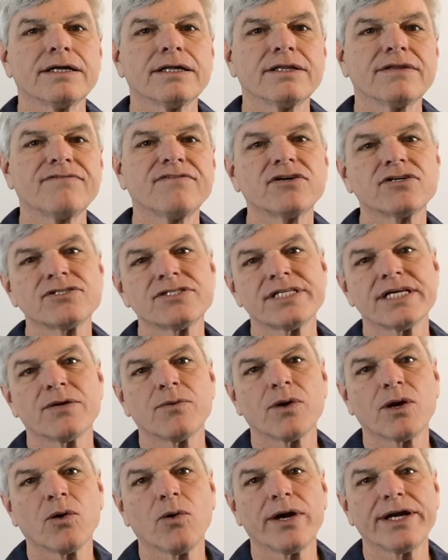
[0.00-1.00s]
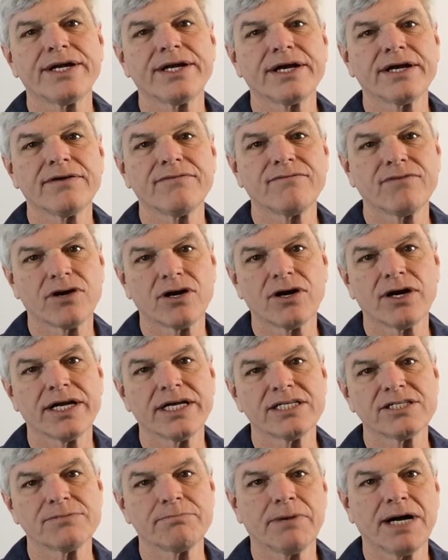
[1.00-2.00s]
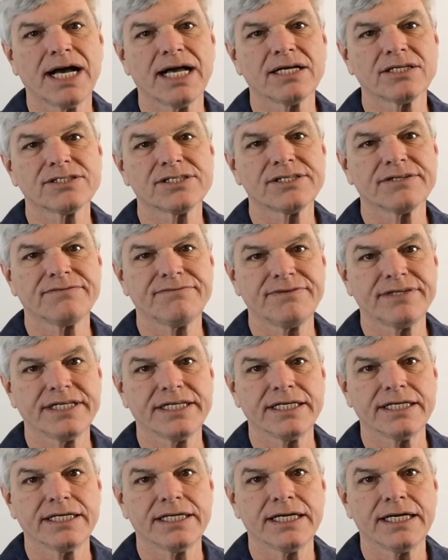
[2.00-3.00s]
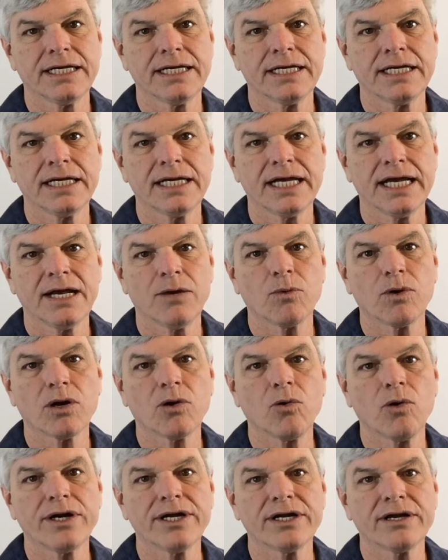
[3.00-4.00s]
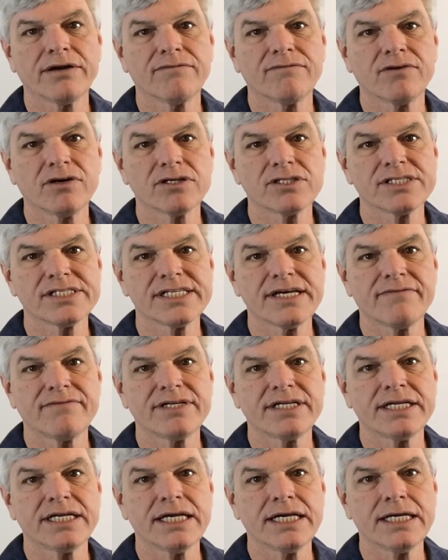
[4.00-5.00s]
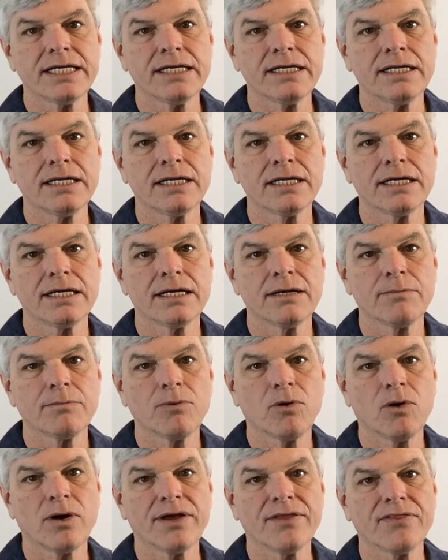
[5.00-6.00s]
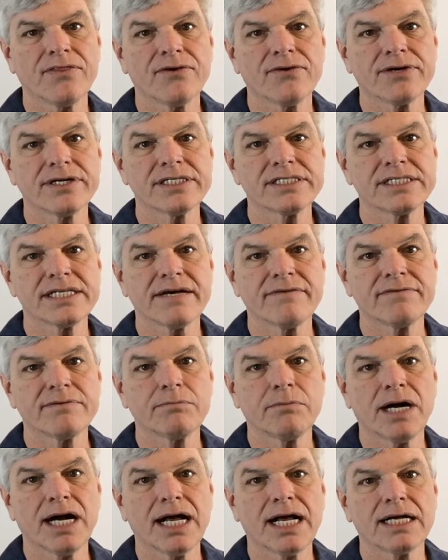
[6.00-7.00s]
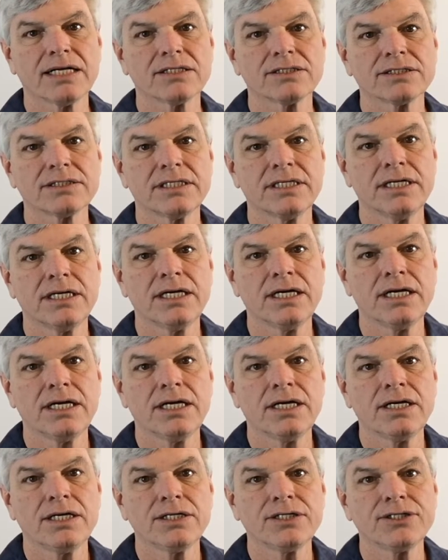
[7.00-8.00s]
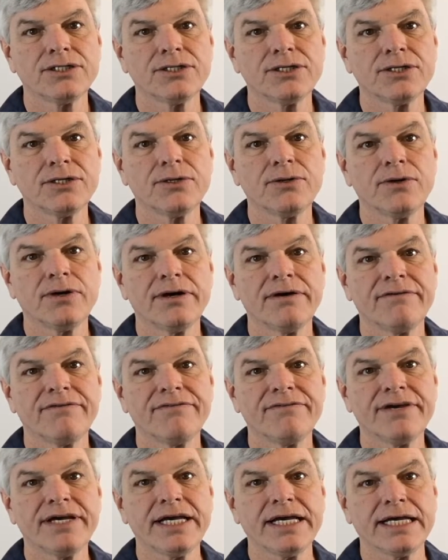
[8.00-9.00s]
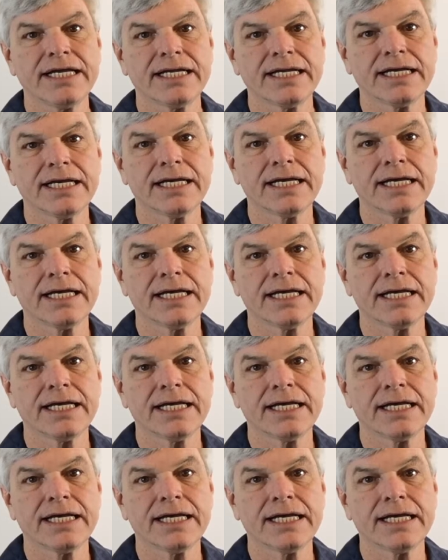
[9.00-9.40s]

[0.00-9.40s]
The first thing we're going to convert is miles to feet. And we're going to convert 17.37 miles to feet.